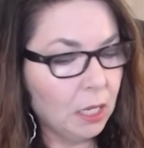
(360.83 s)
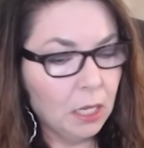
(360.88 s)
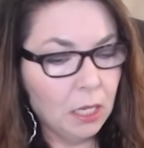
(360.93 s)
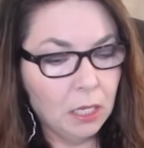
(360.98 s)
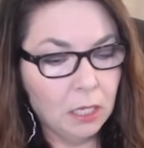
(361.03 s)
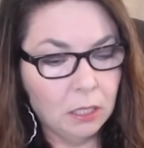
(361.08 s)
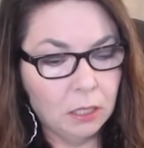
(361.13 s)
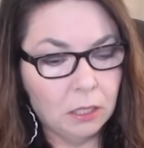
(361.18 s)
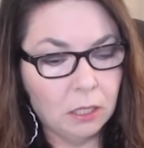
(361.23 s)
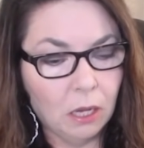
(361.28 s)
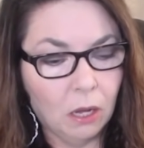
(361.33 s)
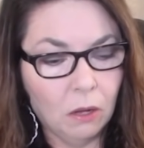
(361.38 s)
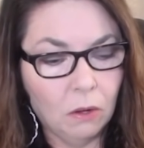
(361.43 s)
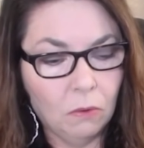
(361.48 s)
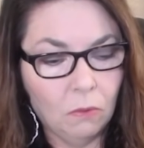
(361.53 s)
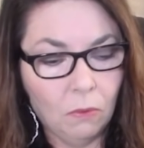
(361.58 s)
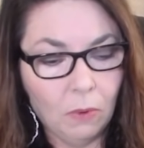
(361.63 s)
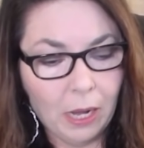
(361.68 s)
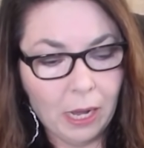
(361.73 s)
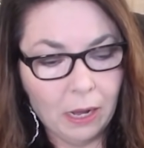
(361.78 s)

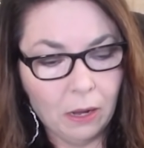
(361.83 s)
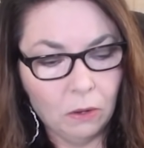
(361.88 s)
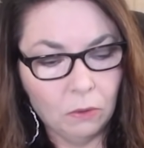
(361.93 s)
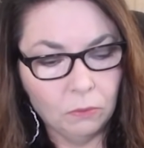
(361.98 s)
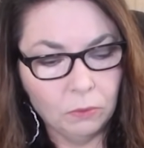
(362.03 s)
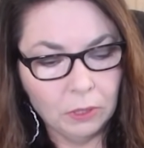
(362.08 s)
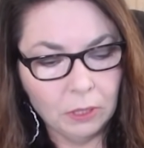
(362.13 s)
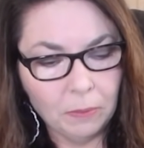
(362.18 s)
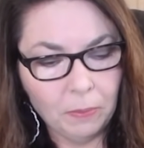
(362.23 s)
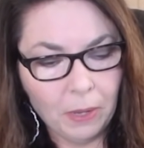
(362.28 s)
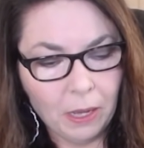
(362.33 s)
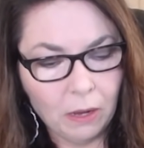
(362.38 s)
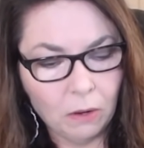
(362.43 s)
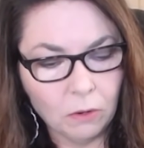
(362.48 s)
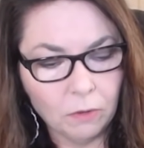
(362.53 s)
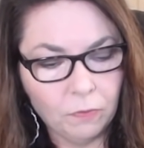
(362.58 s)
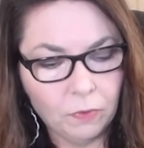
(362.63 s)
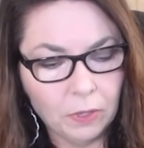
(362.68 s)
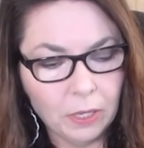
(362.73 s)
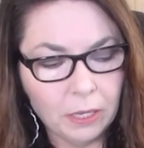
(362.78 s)
So, wow, really
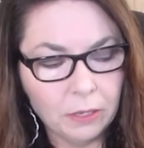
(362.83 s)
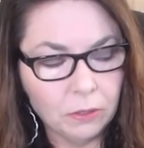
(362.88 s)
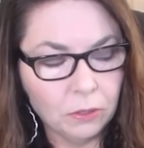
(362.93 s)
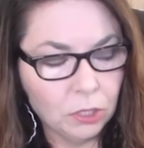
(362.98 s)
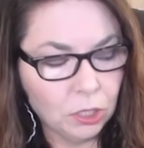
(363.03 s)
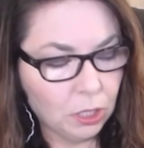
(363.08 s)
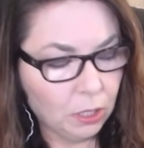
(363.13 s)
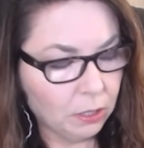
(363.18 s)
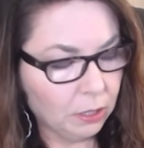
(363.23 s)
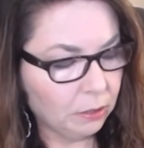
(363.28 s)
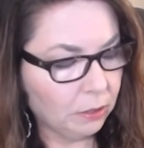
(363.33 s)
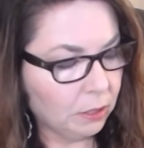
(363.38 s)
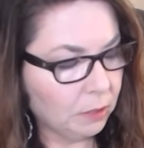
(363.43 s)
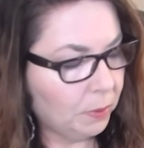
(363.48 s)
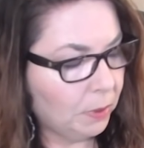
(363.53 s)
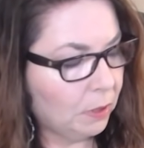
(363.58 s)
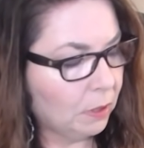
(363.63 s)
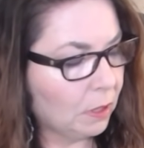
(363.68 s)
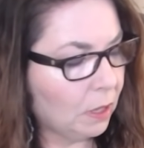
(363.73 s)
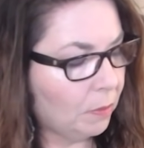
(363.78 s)
powerful energy. All right,
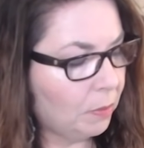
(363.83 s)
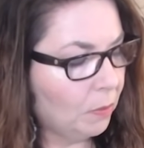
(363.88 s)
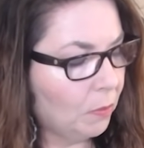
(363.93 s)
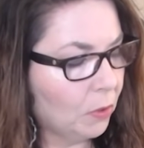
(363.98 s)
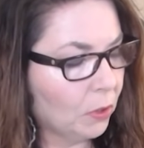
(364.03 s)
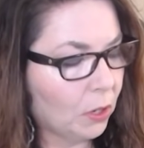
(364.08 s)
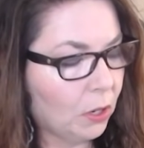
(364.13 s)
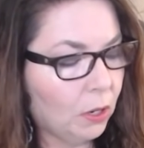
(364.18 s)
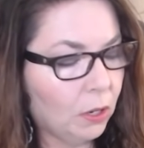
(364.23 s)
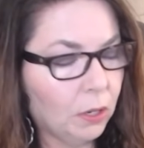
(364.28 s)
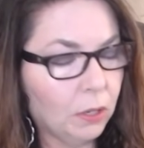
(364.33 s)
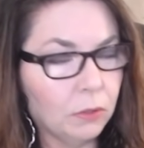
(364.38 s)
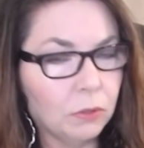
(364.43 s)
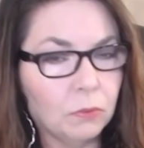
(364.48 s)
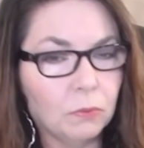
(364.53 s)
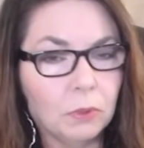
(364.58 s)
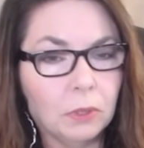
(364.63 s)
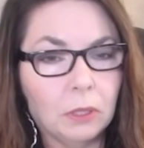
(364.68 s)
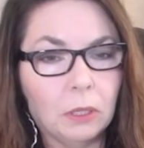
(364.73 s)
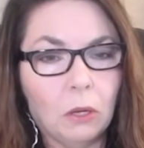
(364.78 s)
let's pull a couple more
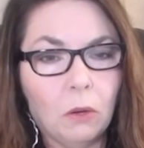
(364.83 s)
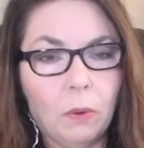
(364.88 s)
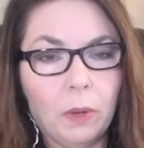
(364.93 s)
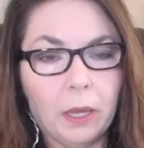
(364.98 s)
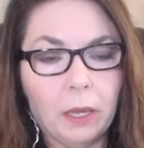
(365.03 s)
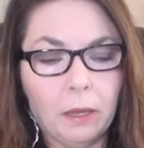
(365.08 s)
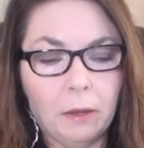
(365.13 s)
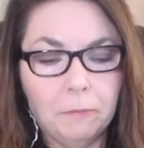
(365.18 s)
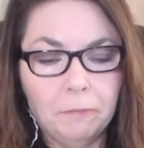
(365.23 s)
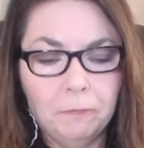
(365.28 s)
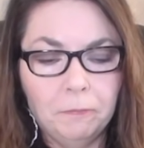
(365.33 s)
cards really quick.